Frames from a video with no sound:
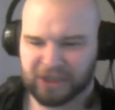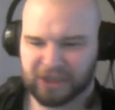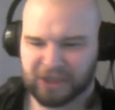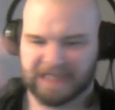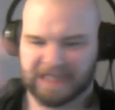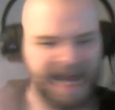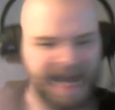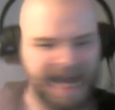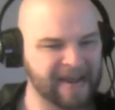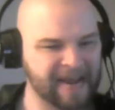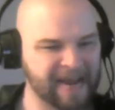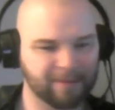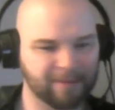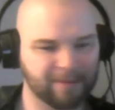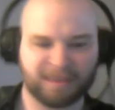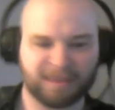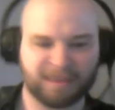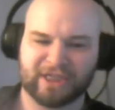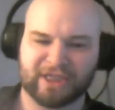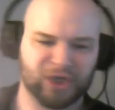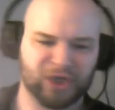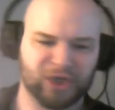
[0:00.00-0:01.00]

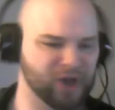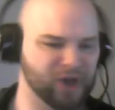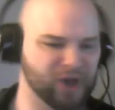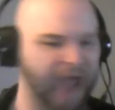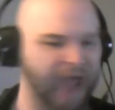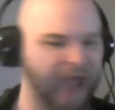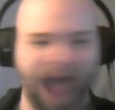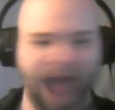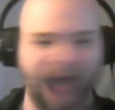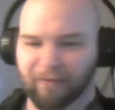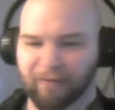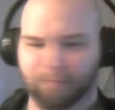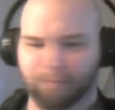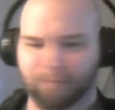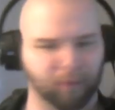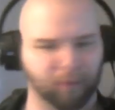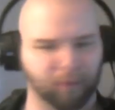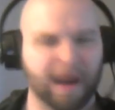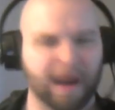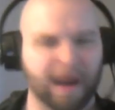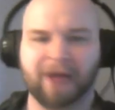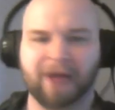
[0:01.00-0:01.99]
teams that have
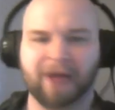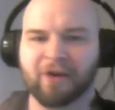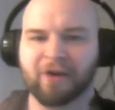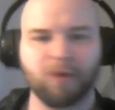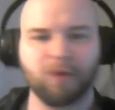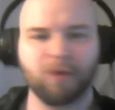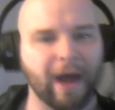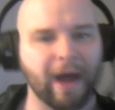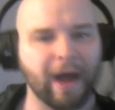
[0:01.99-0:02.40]
brand new